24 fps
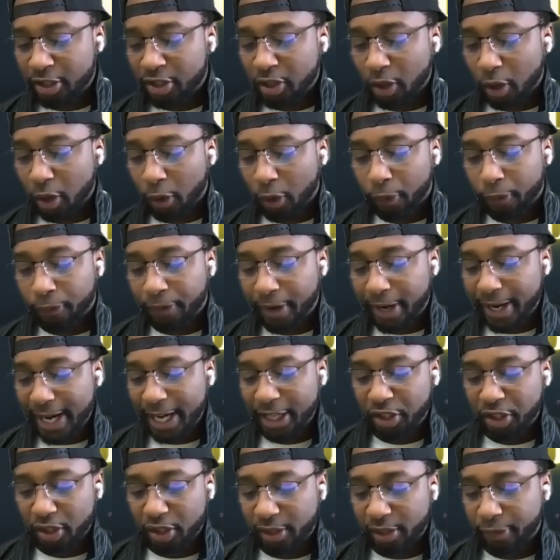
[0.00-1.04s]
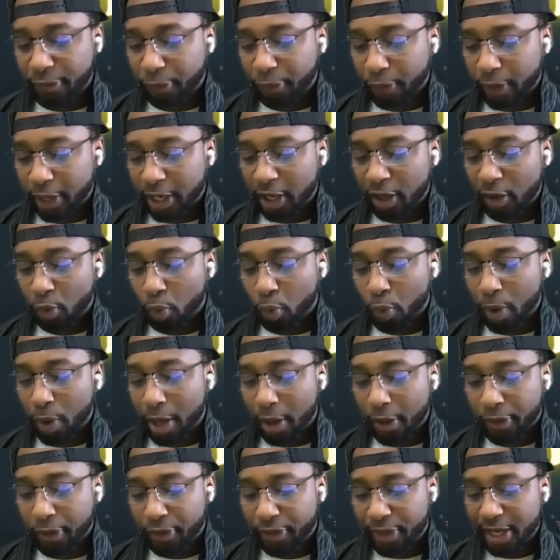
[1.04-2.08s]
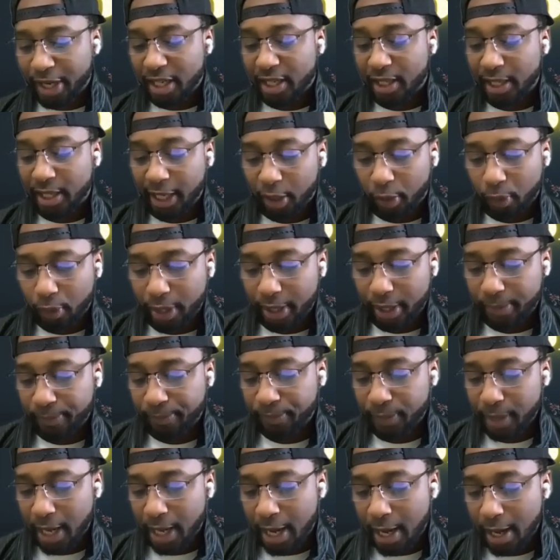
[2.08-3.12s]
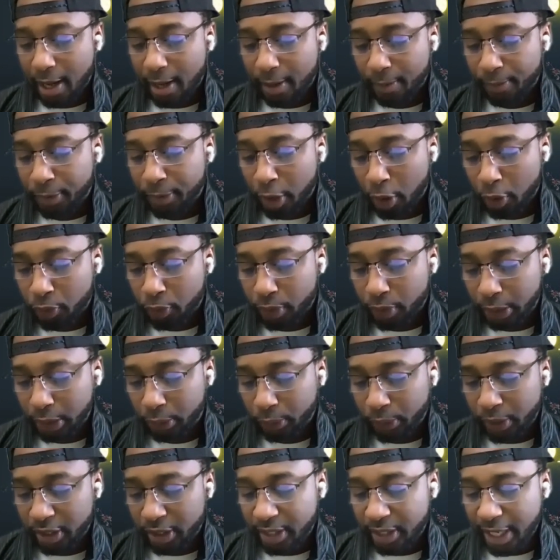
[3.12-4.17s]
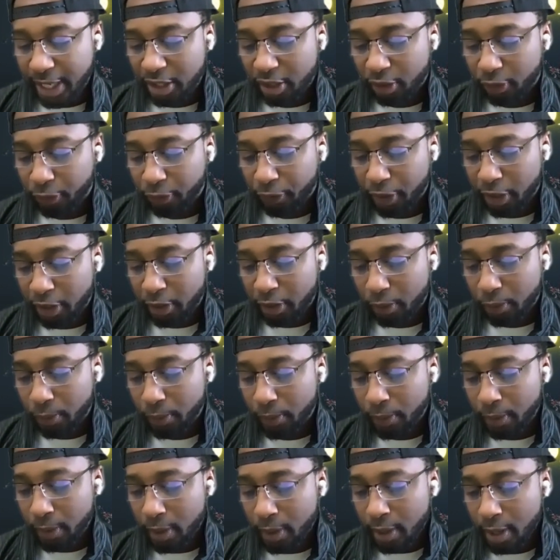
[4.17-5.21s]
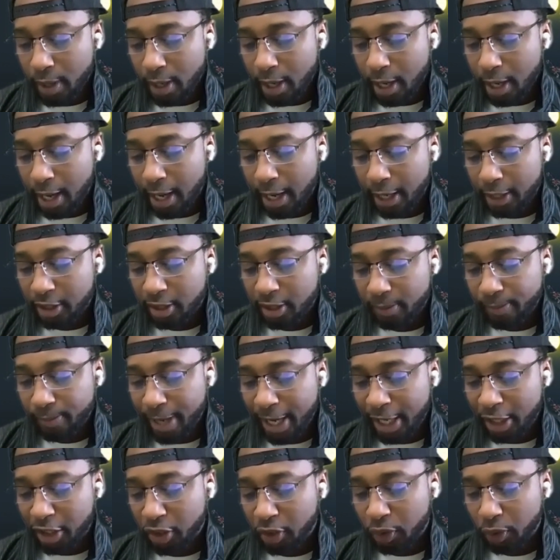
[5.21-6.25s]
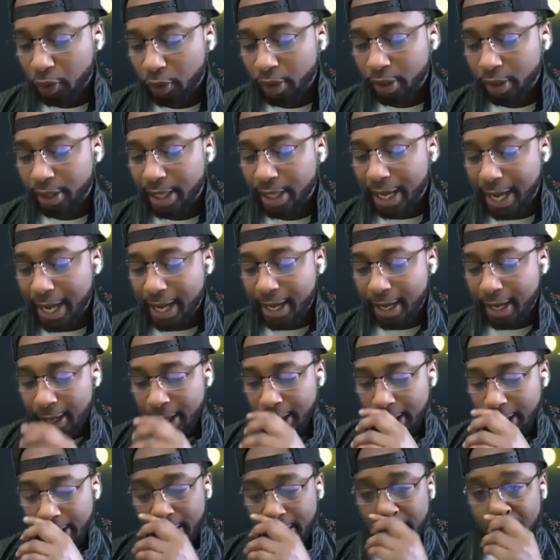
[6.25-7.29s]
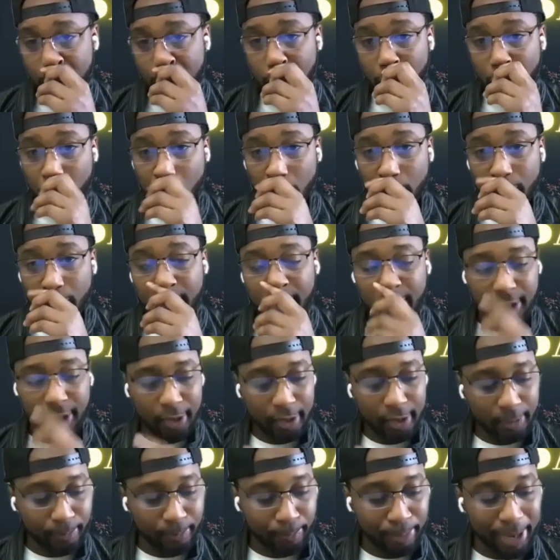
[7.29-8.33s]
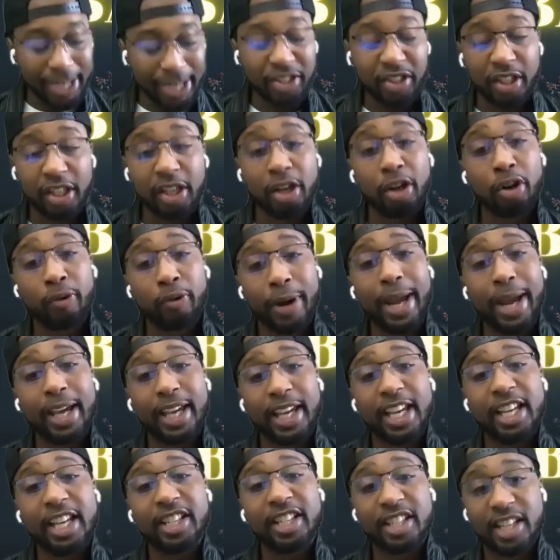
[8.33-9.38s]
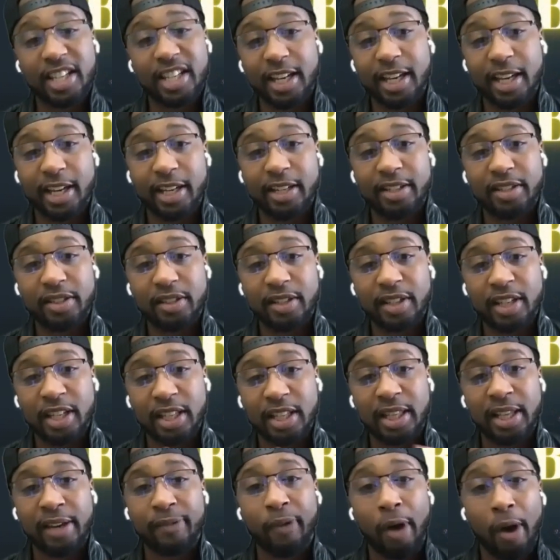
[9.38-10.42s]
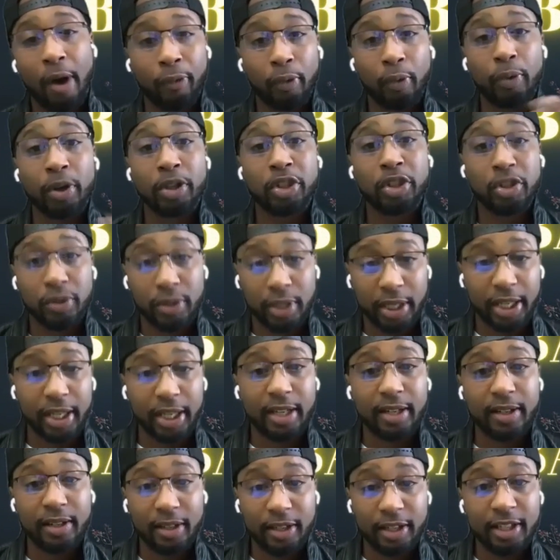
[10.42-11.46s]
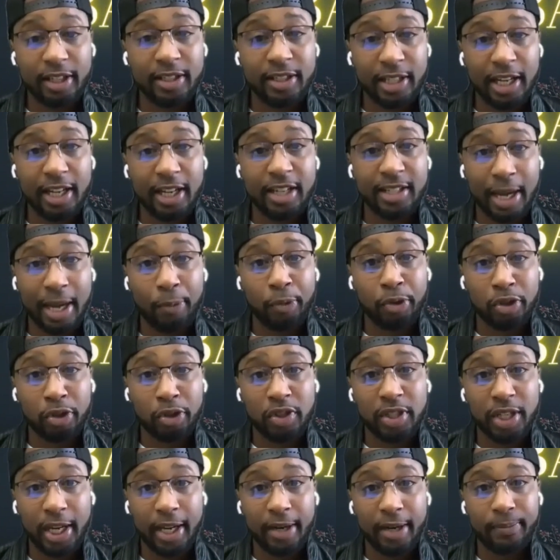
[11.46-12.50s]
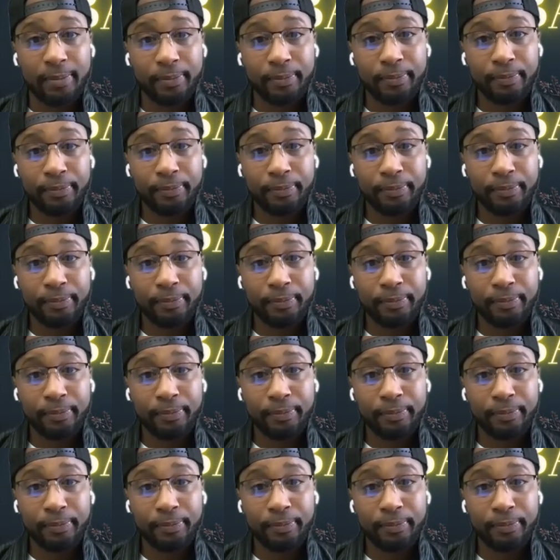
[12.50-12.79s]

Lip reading: So financially free, wealth, then liquid. Those are the three stages for you to make sure that you'll basically your grandkids' kids can live off of what you did. Is that what you said?